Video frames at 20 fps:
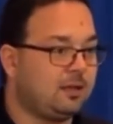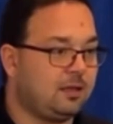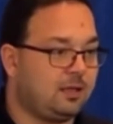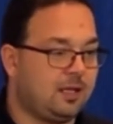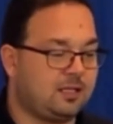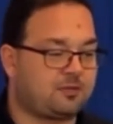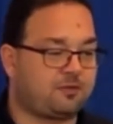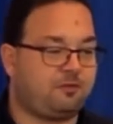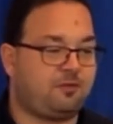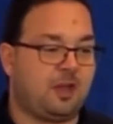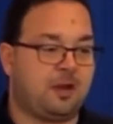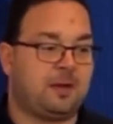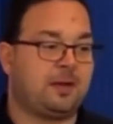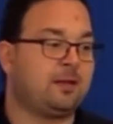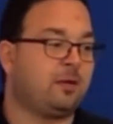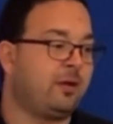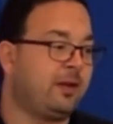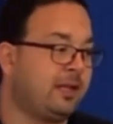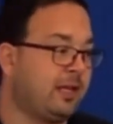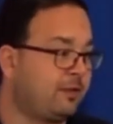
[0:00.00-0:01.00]
that's very
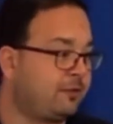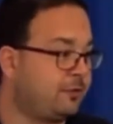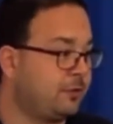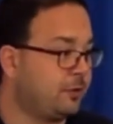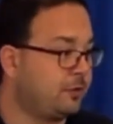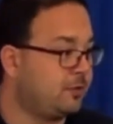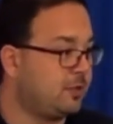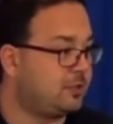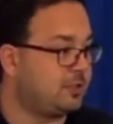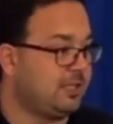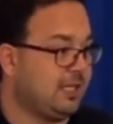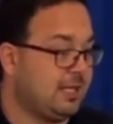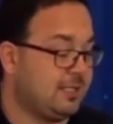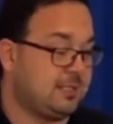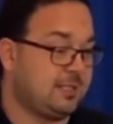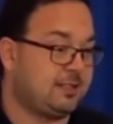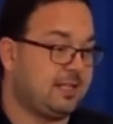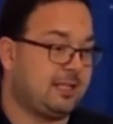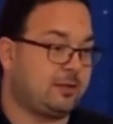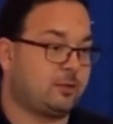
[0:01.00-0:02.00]
low-hanging fruit. It's easy
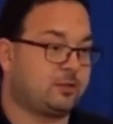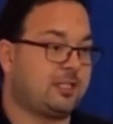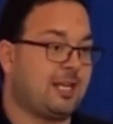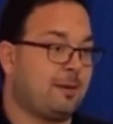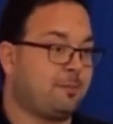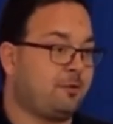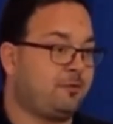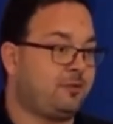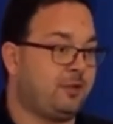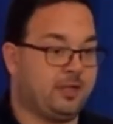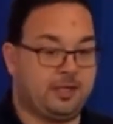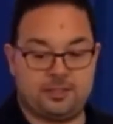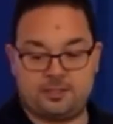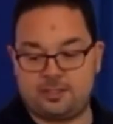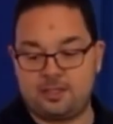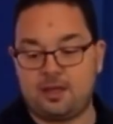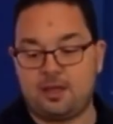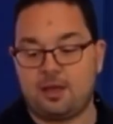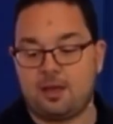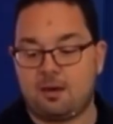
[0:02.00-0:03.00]
to take those camera
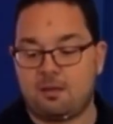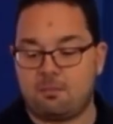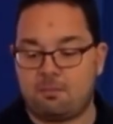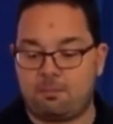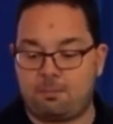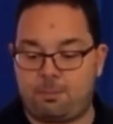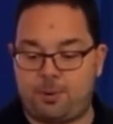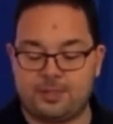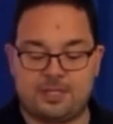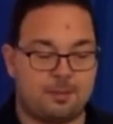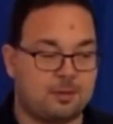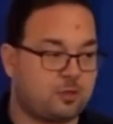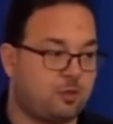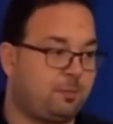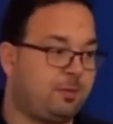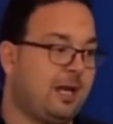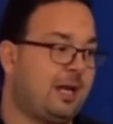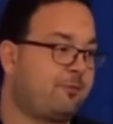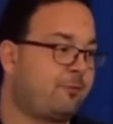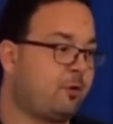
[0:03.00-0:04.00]
feeds, put them into a
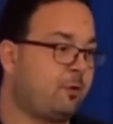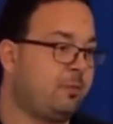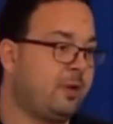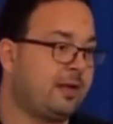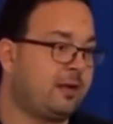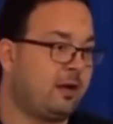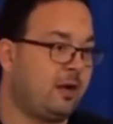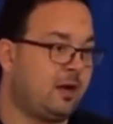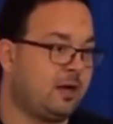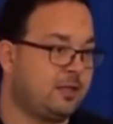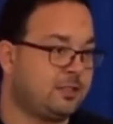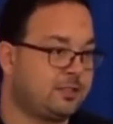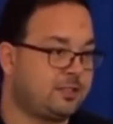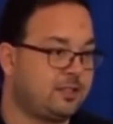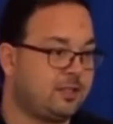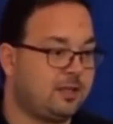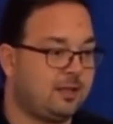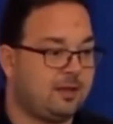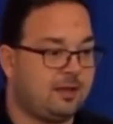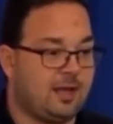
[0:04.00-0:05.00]
platform like
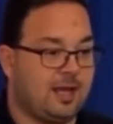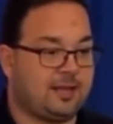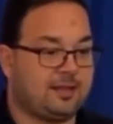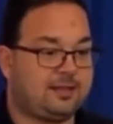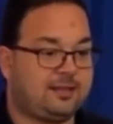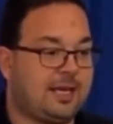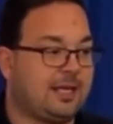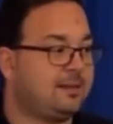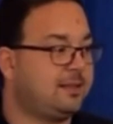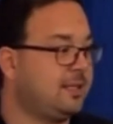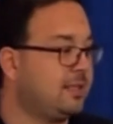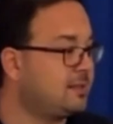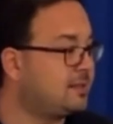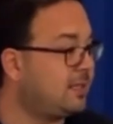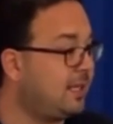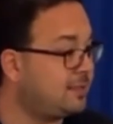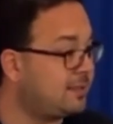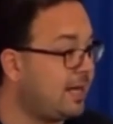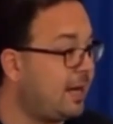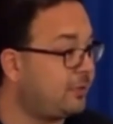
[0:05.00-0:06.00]
ours, and get the
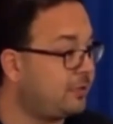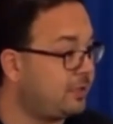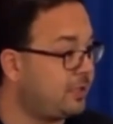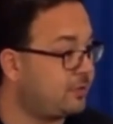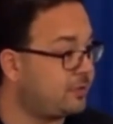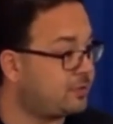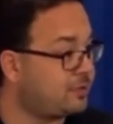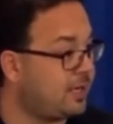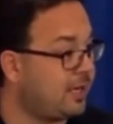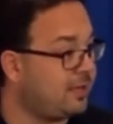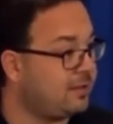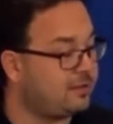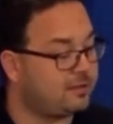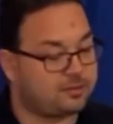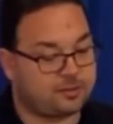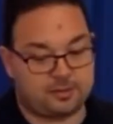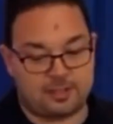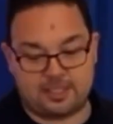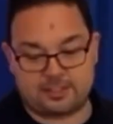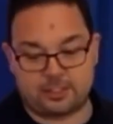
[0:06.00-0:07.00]
insights out the other side.
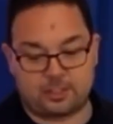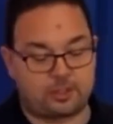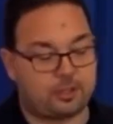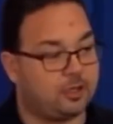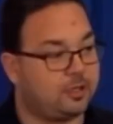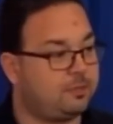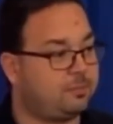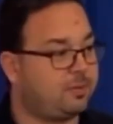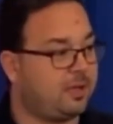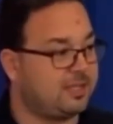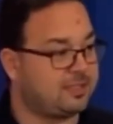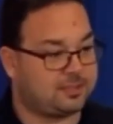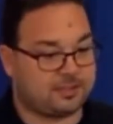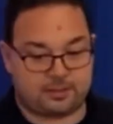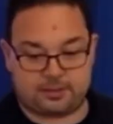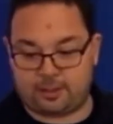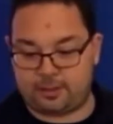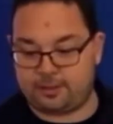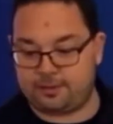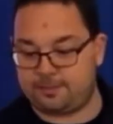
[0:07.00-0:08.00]
So that's a good place to
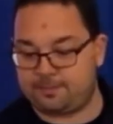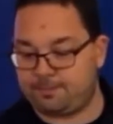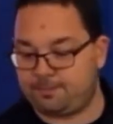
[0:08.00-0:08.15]
start.